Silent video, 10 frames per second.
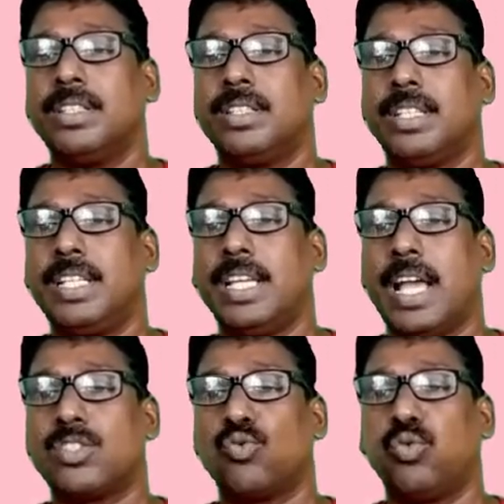3
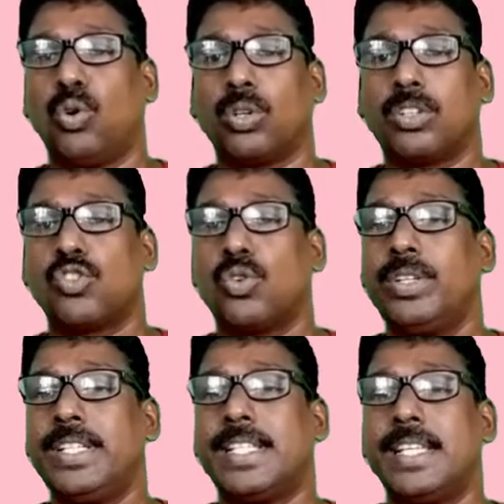as 4,
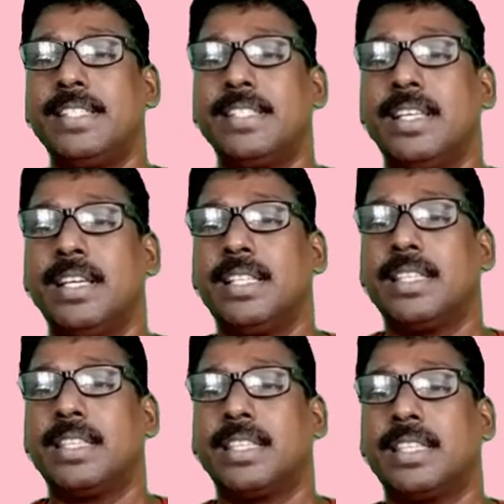so it is
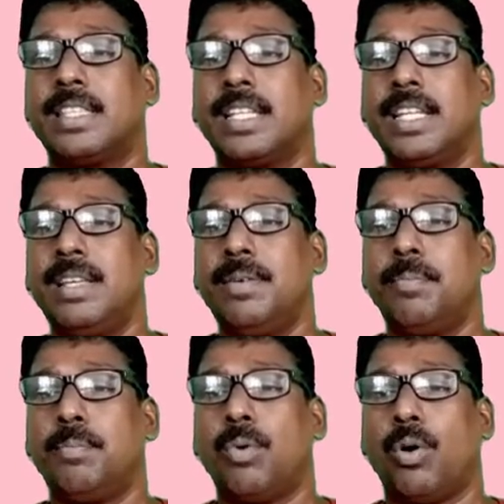
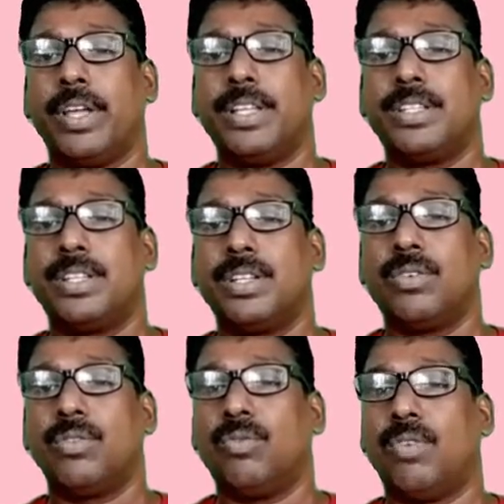
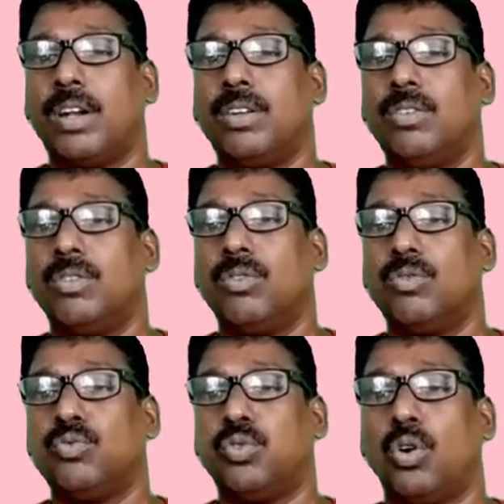
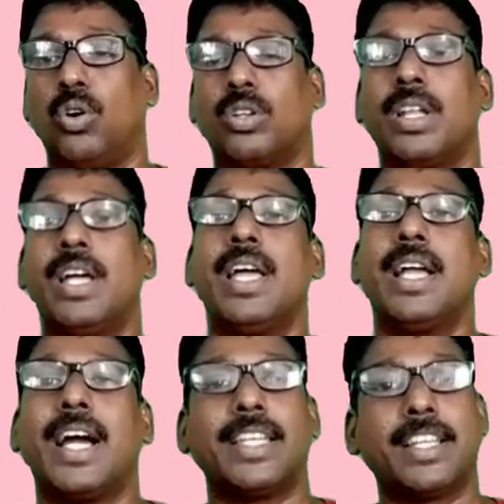
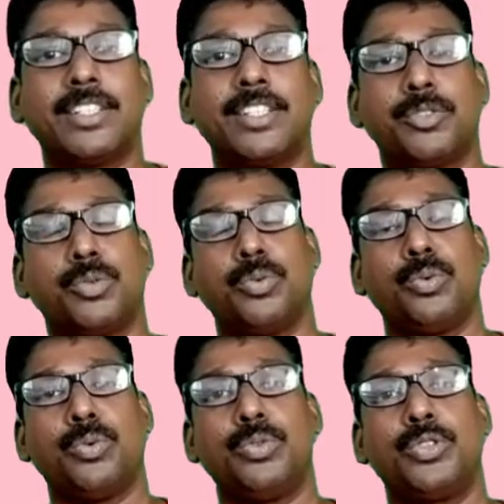3.14 corrected
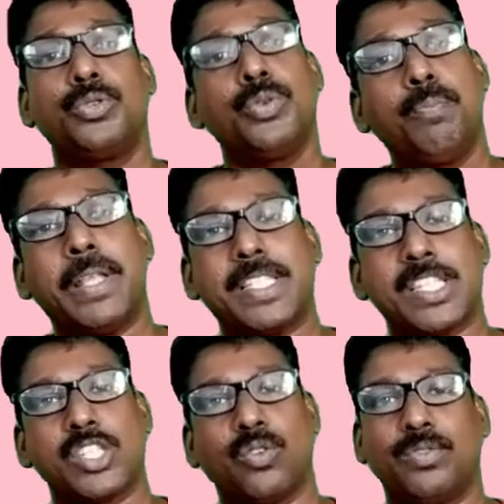to 2
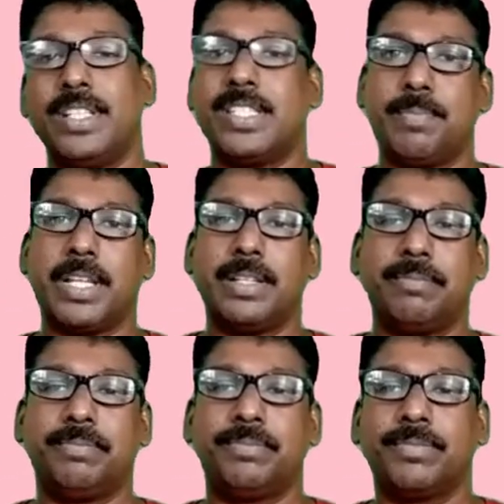places of decimal.
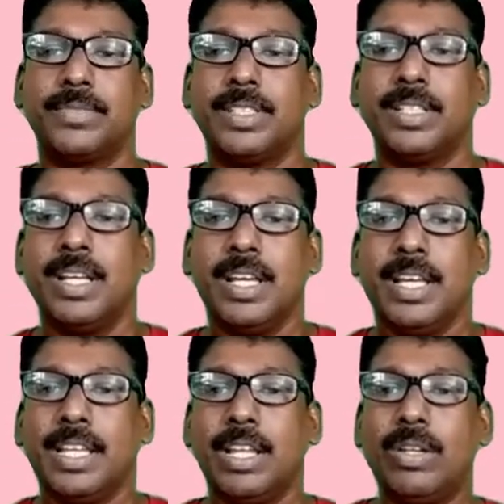
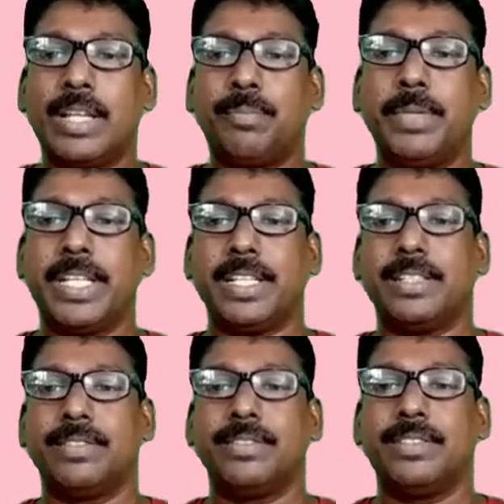Now let
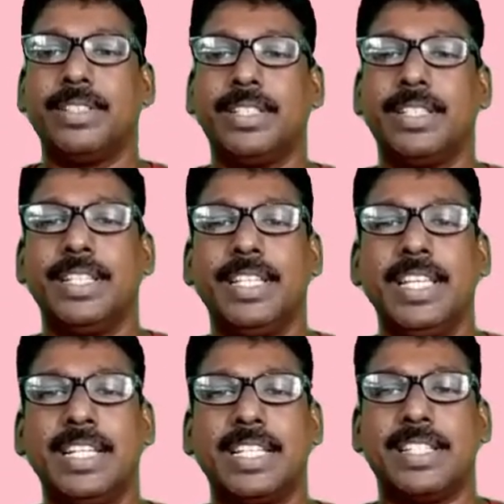me
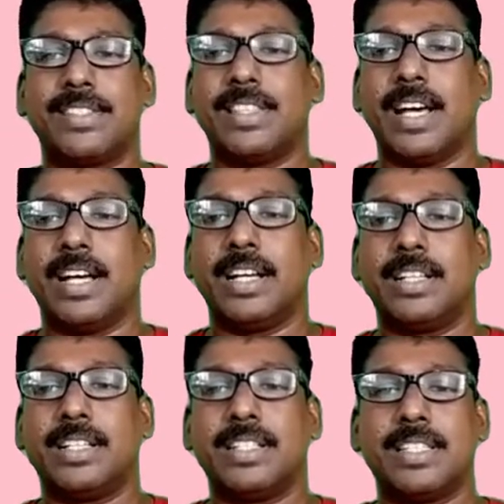increase
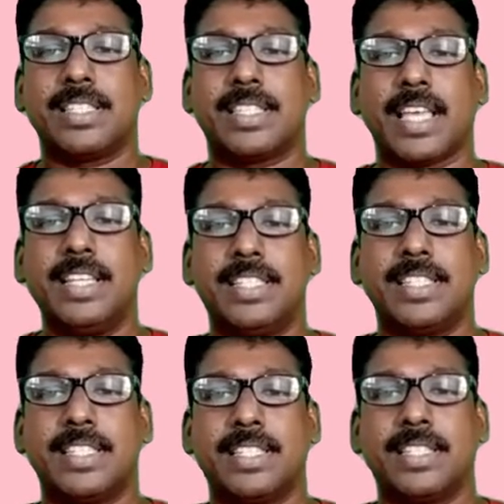the
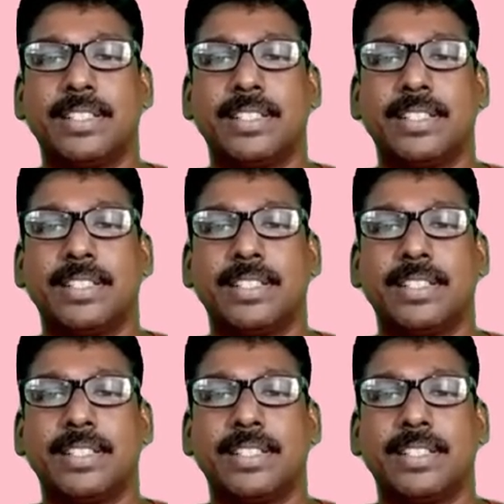size